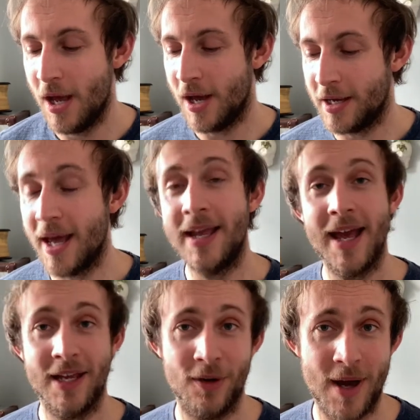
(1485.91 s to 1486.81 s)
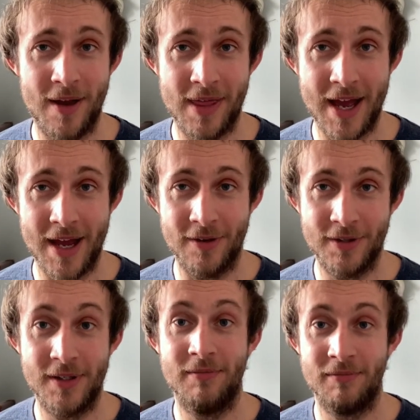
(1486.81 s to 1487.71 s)
Okay, get you out of the
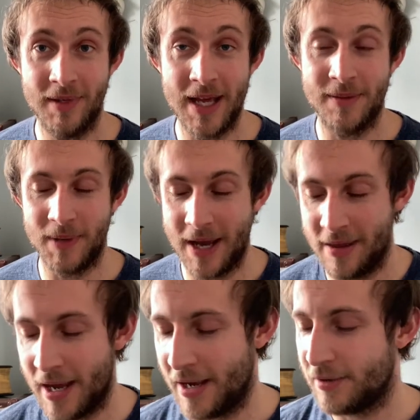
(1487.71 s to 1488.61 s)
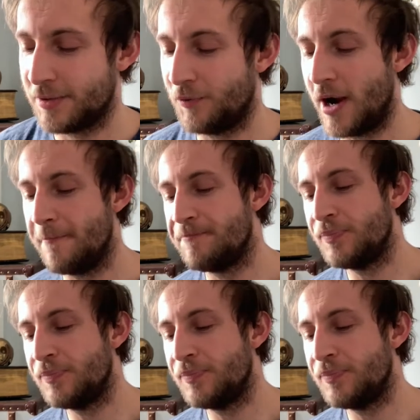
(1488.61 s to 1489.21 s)
house. Gets me out of the house, right?